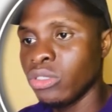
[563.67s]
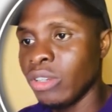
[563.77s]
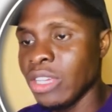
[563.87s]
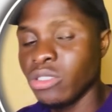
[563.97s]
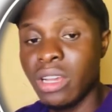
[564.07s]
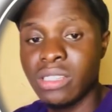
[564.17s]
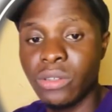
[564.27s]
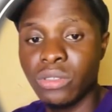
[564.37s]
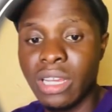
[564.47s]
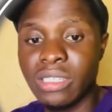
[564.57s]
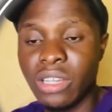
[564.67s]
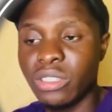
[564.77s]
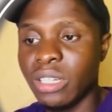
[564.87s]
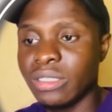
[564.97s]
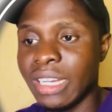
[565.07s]
Alright, so that's how you
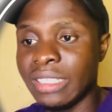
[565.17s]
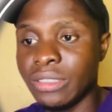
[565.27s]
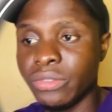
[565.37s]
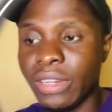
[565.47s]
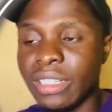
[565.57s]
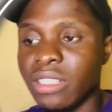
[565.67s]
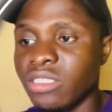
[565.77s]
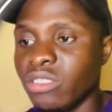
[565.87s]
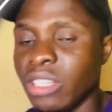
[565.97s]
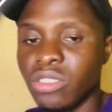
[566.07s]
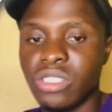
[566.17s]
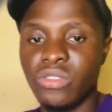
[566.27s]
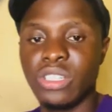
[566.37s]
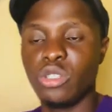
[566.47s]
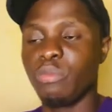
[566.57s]
can identify that you have
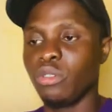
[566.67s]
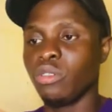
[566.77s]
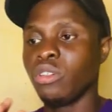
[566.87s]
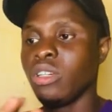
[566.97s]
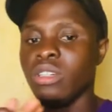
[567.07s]
successfully set up your